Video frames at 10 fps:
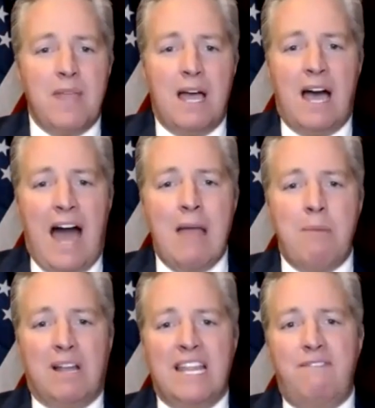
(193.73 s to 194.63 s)
I
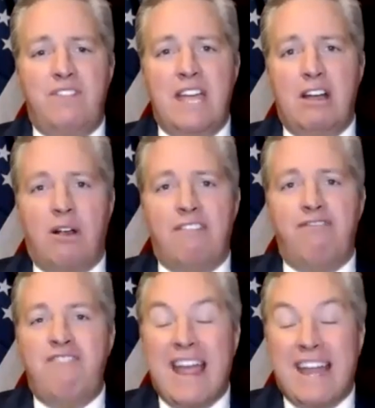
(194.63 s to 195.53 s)
believe they are
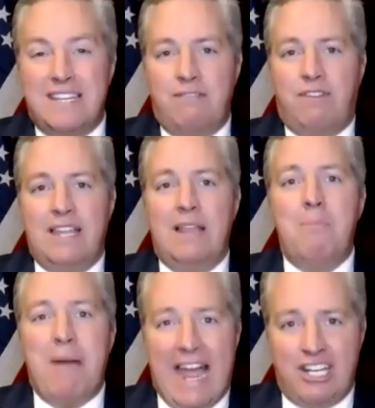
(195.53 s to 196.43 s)
effectively
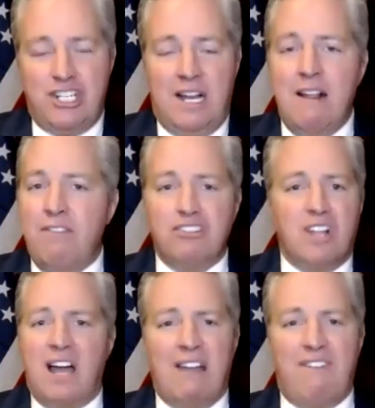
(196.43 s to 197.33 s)
passionate. There's
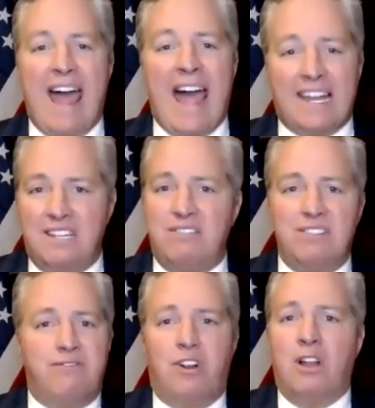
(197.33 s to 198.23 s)
a lot of
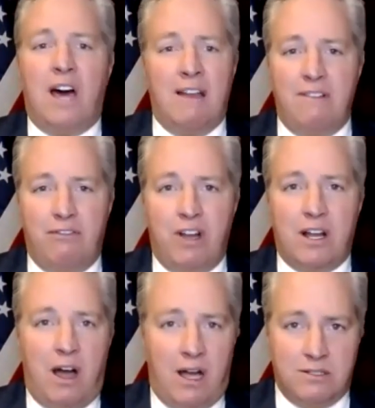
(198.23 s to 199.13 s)
activists for a lot of
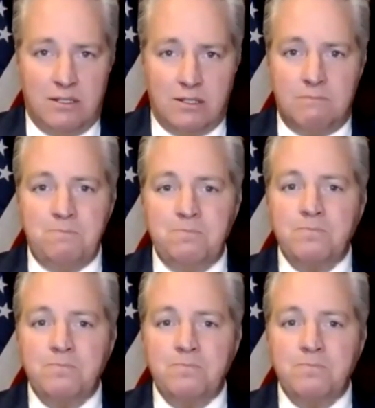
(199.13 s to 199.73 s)
different causes.